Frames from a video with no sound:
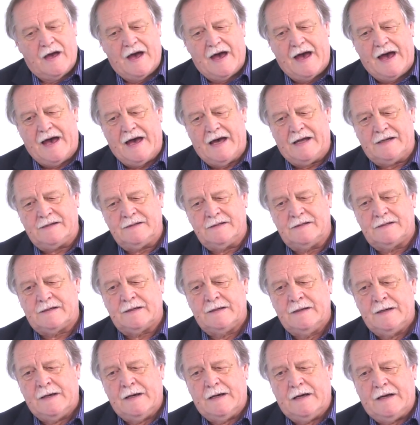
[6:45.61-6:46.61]
and
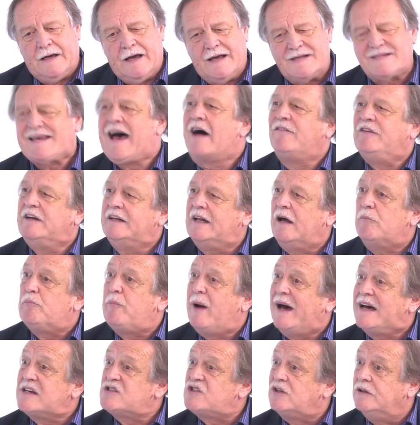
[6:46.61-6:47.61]
it's having that
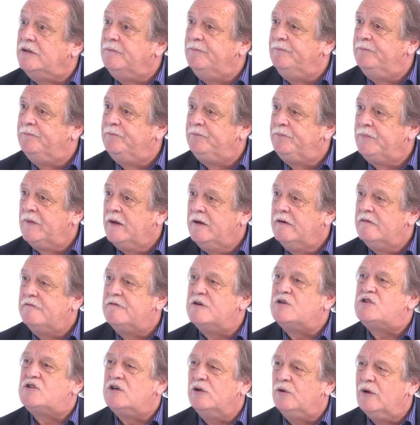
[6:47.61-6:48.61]
passion for
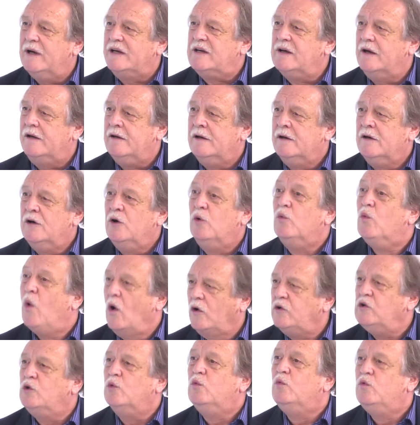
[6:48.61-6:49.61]
doing
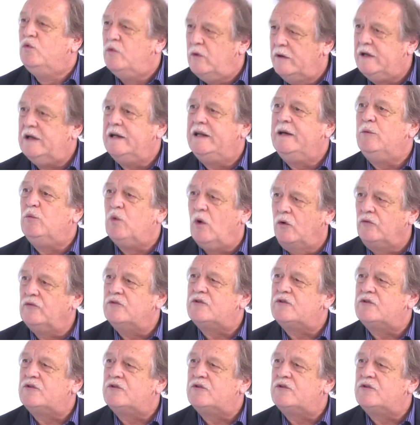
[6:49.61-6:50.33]
what you really want